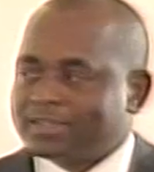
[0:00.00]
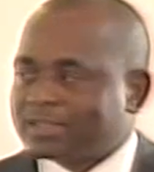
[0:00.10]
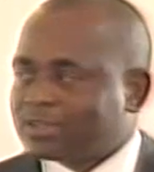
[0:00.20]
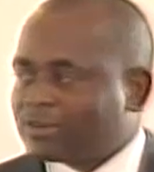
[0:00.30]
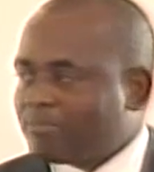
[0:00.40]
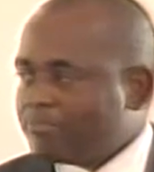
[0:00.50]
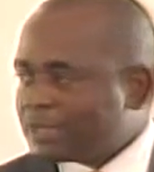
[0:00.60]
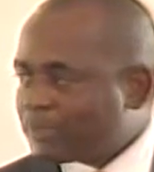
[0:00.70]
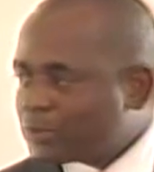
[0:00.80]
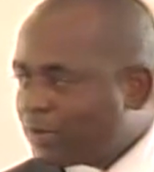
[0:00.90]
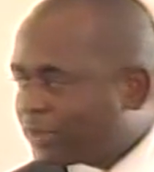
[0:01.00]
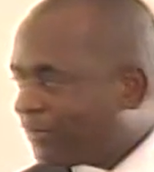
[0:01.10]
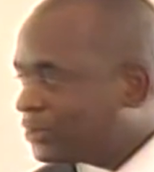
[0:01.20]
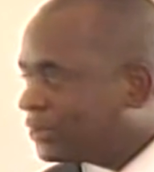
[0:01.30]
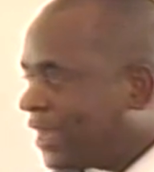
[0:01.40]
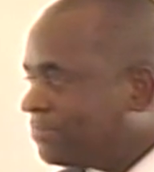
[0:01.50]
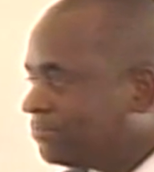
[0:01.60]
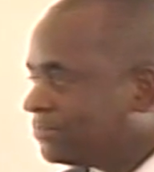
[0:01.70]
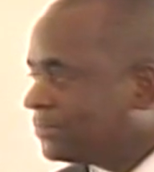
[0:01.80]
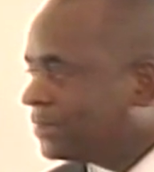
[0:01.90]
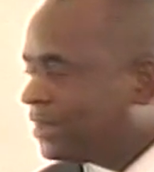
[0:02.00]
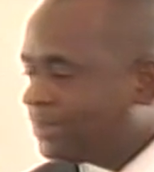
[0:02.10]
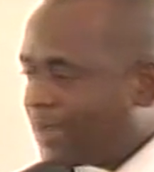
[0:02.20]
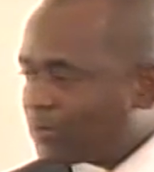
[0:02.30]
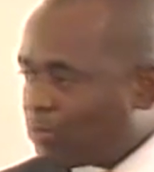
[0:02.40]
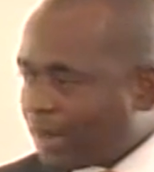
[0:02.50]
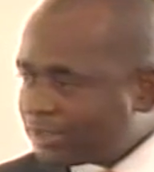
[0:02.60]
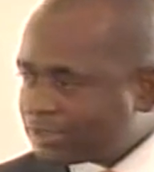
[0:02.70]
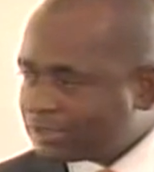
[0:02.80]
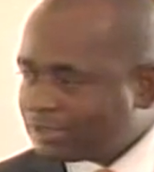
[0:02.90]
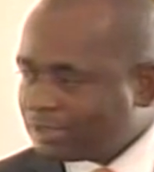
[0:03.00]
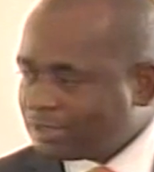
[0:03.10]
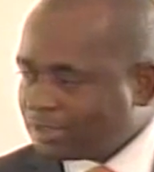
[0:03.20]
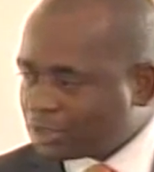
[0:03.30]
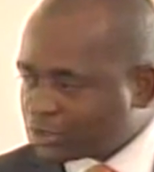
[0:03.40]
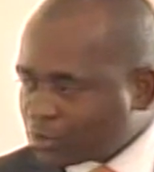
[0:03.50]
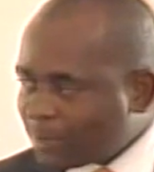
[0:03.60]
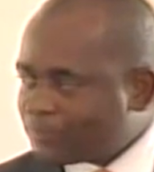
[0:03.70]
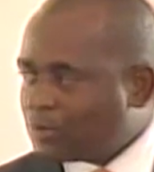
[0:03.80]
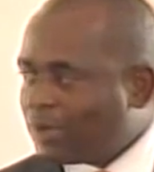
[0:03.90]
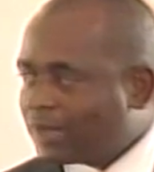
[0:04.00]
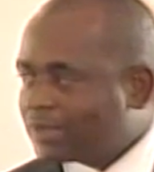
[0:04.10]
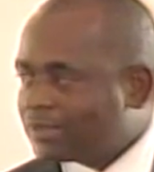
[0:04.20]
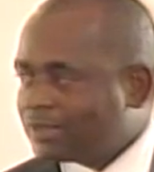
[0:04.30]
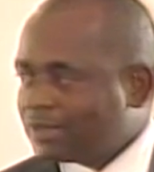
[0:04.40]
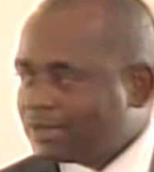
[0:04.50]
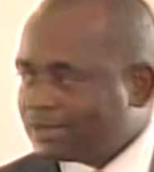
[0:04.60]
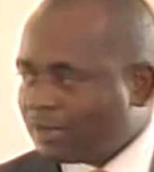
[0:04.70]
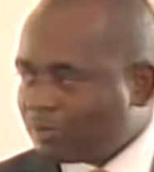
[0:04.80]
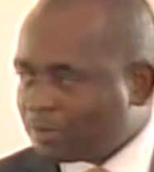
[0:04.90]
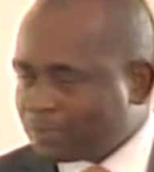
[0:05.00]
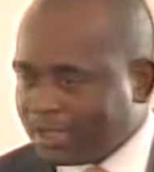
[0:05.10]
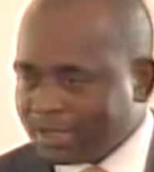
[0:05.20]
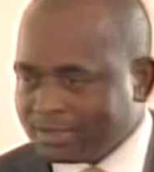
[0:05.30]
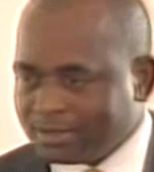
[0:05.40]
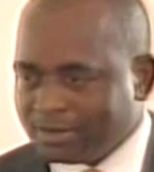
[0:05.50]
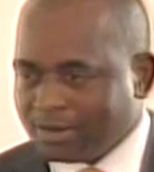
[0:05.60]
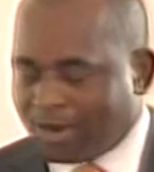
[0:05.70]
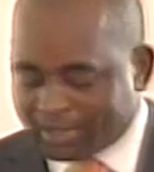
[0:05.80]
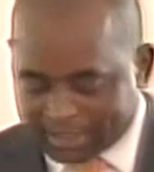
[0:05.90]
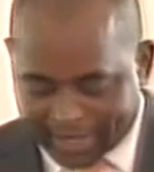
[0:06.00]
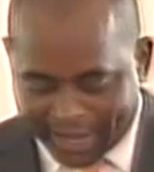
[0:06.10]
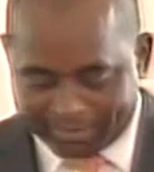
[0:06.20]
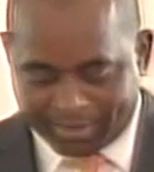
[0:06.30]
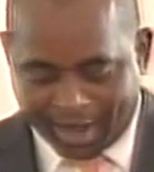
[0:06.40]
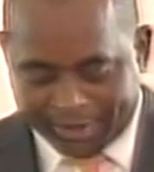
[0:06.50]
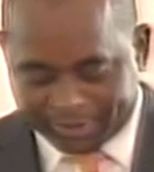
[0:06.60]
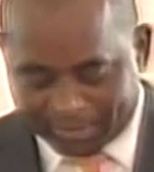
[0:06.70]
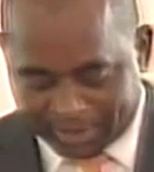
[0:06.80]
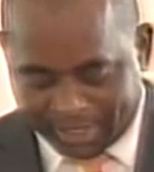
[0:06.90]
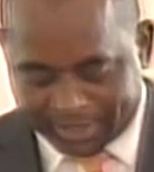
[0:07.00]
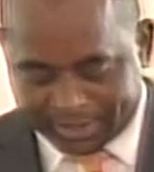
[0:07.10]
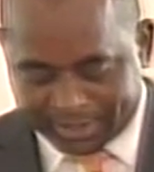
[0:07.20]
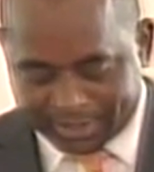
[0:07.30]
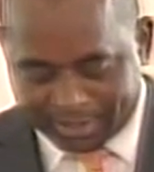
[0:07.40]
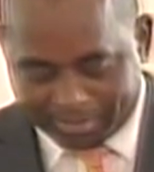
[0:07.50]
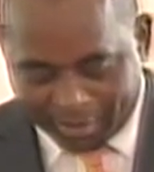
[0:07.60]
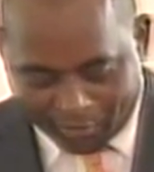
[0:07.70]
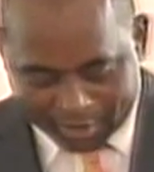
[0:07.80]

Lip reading: that's a commitment we have given to them, that once they show up for work, they will be paid on time, and in some cases, before